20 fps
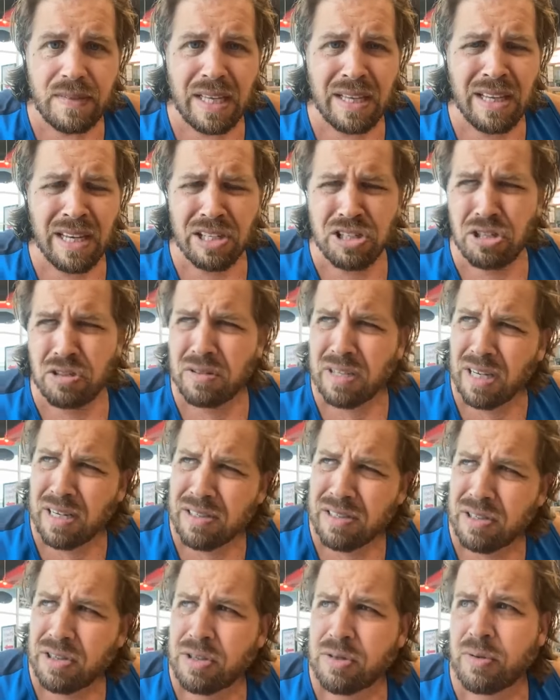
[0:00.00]
like
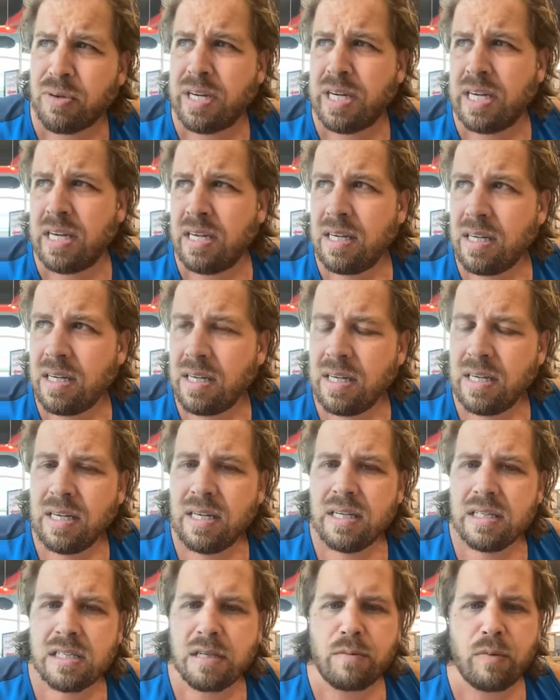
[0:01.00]
2003,
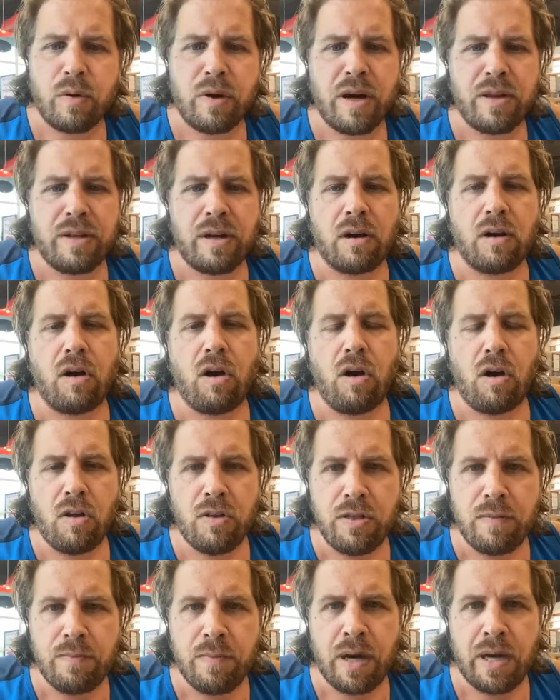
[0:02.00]
somewhere around there, all
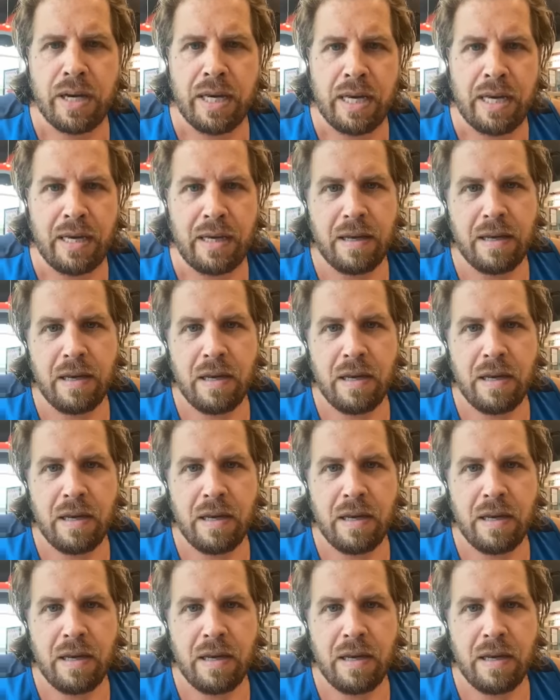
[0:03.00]
the money